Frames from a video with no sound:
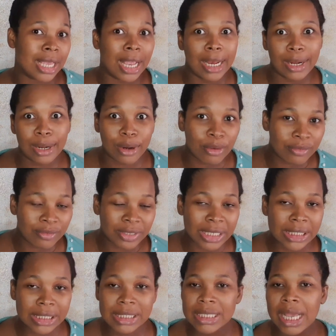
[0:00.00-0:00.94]
I love
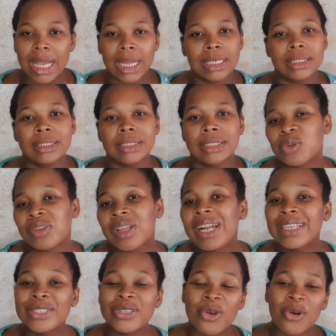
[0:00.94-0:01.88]
it, and
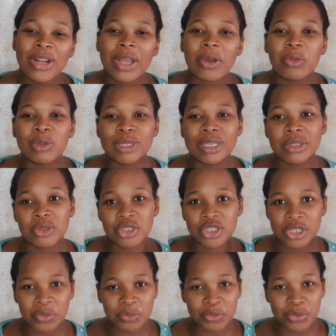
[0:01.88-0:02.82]
that's all I wanted to
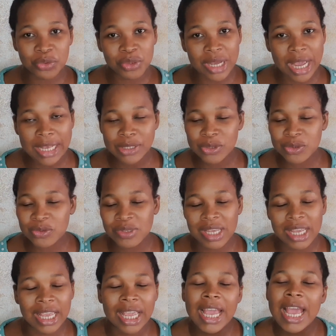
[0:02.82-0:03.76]
share with you guys
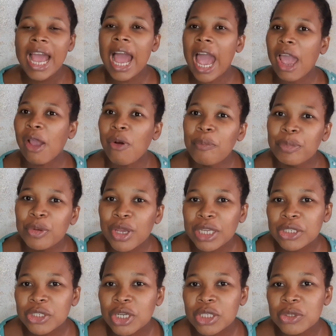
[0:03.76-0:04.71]
today. I hope you
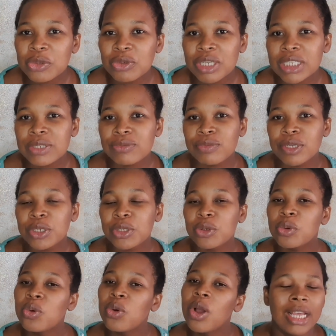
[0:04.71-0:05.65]
enjoyed today's
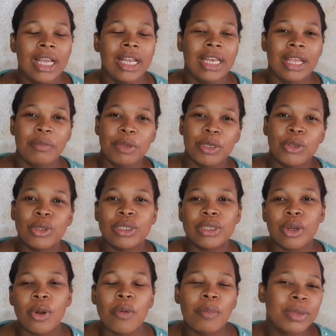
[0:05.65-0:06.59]
video. Let me know in
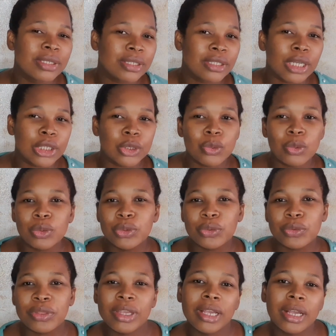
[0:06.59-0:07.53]
the comment section what
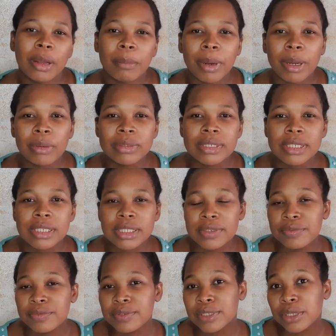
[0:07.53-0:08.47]
you think about it,
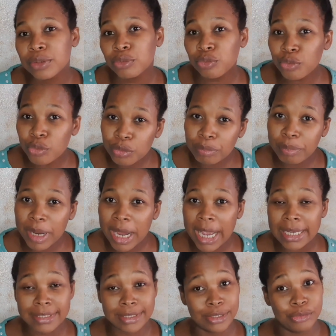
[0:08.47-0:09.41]
if it's a good
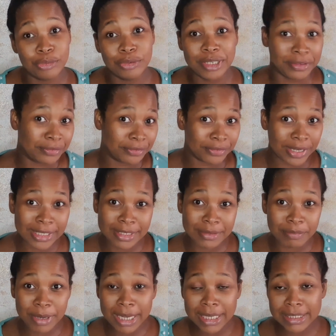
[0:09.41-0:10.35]
buy, it's a good
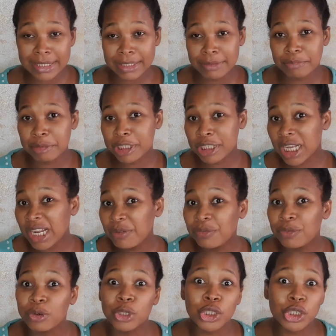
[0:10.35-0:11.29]
investment, especially
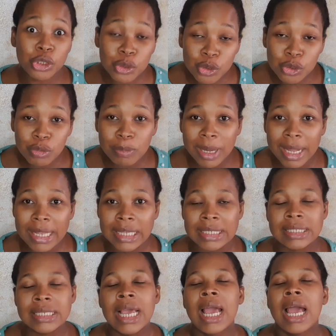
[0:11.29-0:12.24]
for YouTubers.